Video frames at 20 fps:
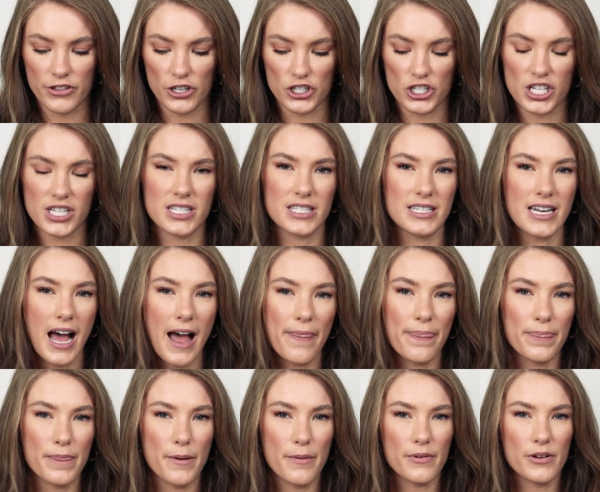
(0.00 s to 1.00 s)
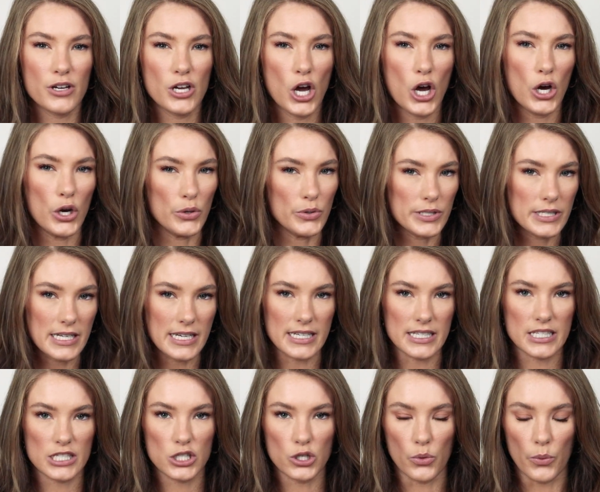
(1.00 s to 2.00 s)
They're just not the
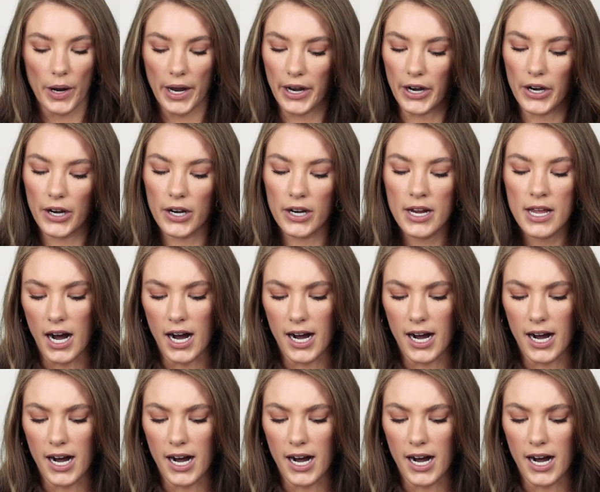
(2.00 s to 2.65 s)
coziest to wear,